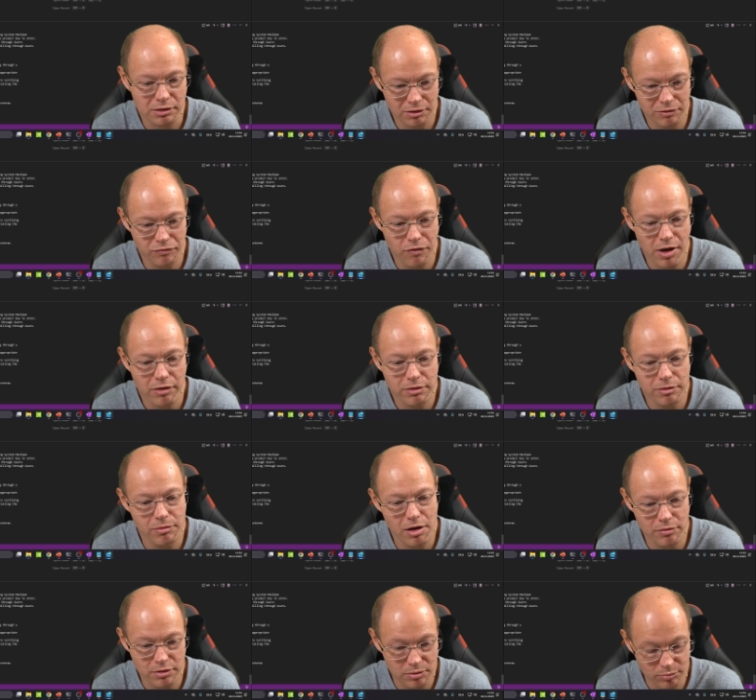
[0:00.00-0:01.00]
Very,
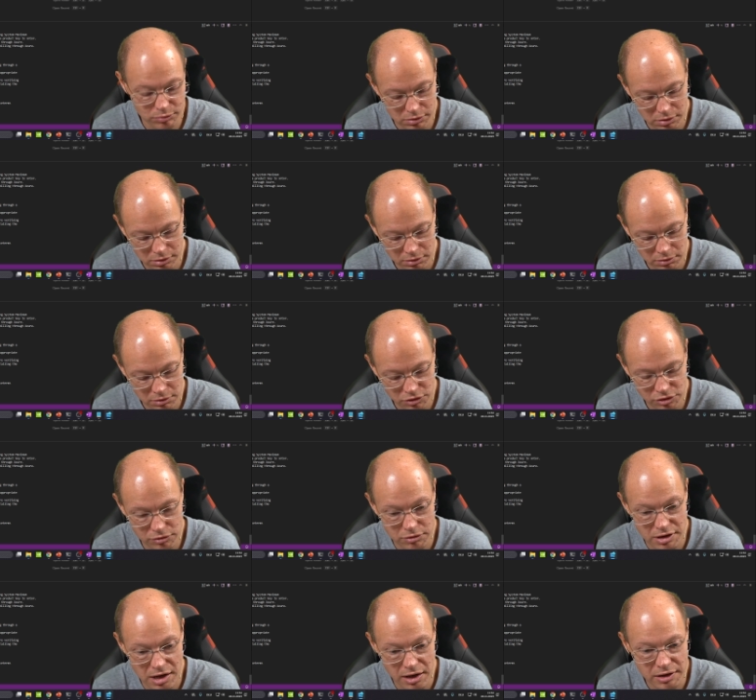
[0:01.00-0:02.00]
very important. So
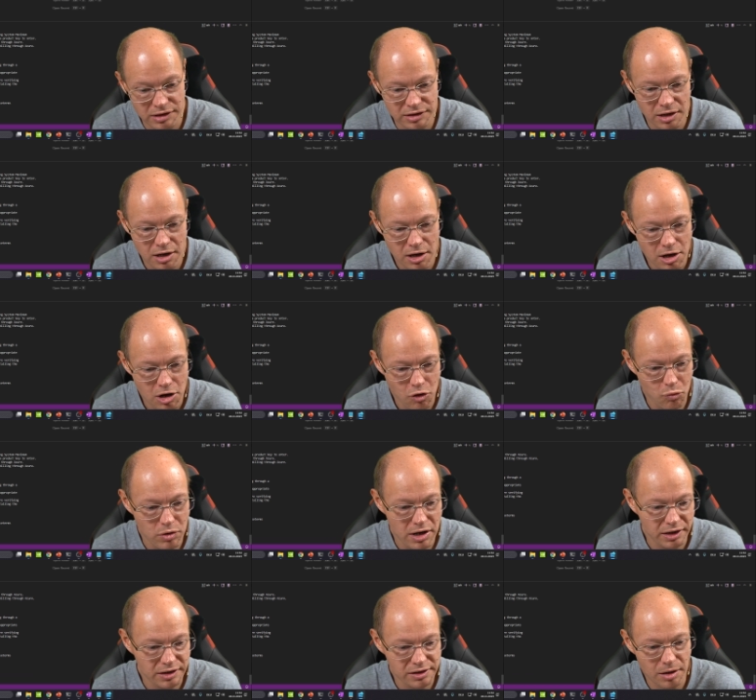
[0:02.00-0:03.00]
yes, we
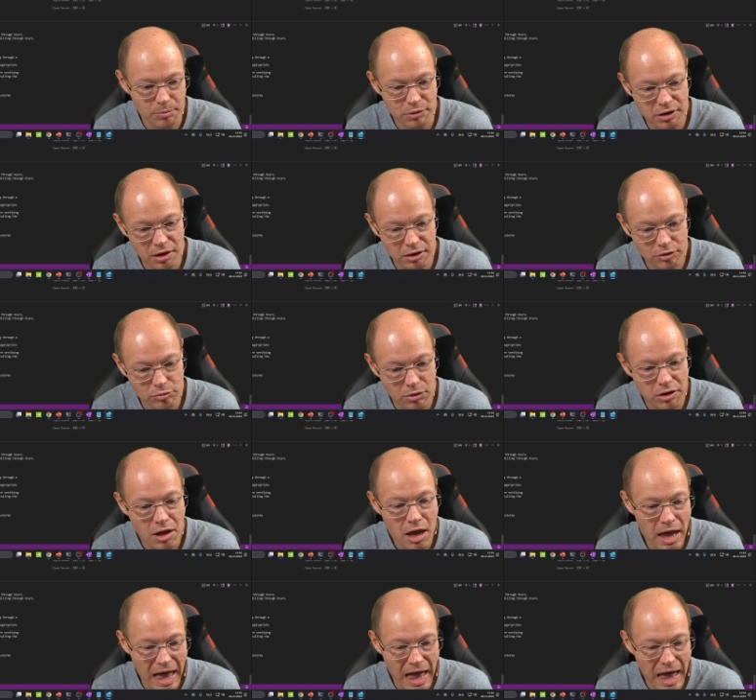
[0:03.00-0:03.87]
accept that one.